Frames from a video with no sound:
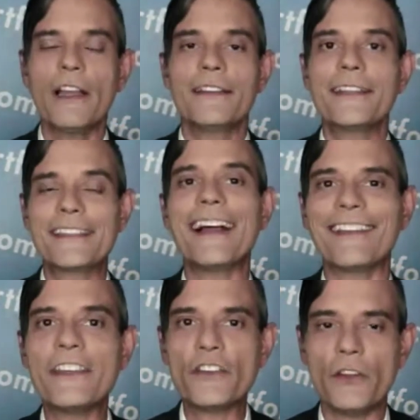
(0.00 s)
to sell
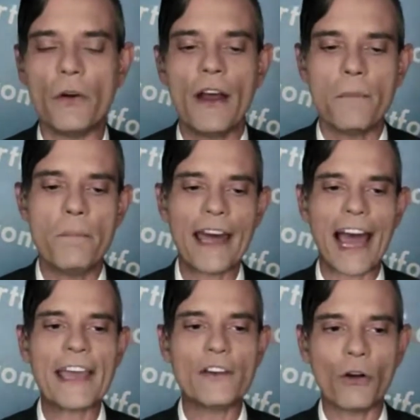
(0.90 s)
into. But
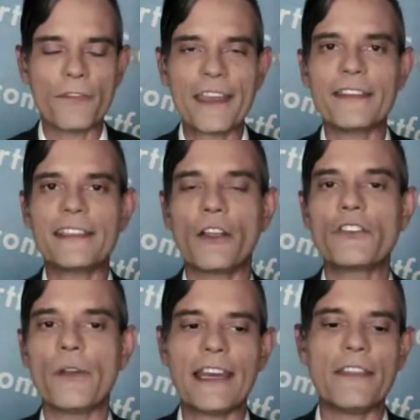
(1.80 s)
I don't think this tells you
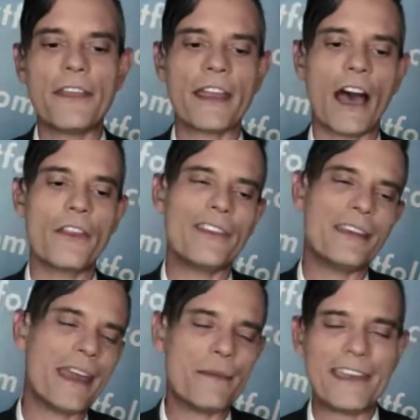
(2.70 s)
anything other than
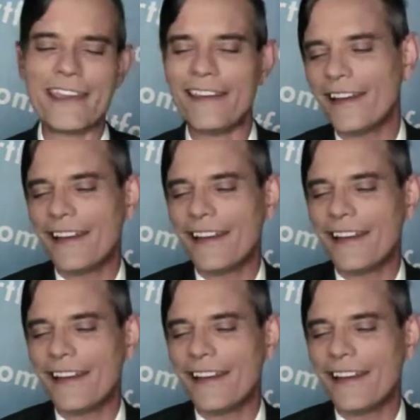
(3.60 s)
maybe